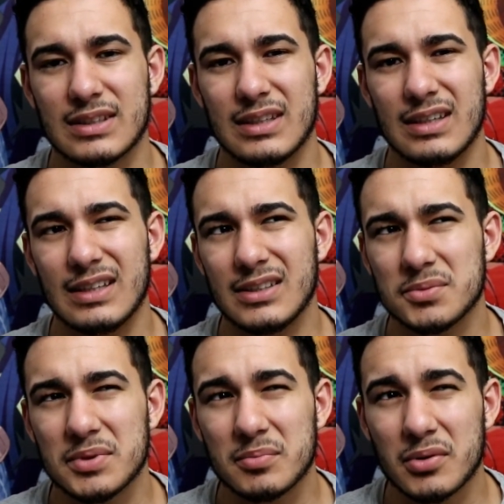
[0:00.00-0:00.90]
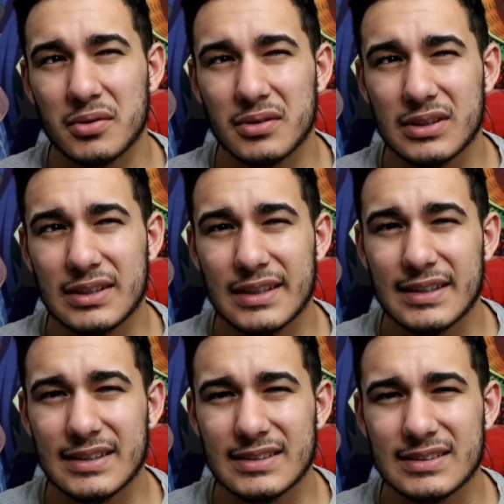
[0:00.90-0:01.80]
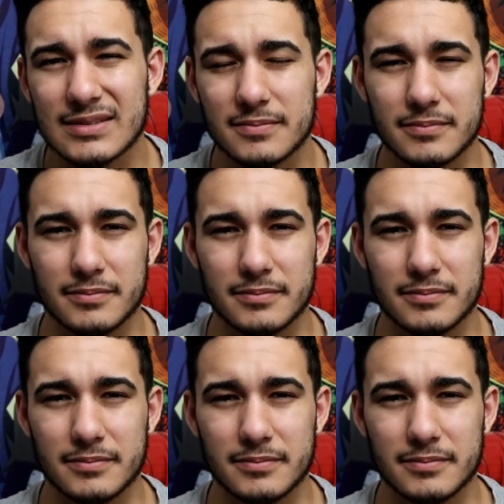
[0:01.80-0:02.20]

a little bit boring, I guess.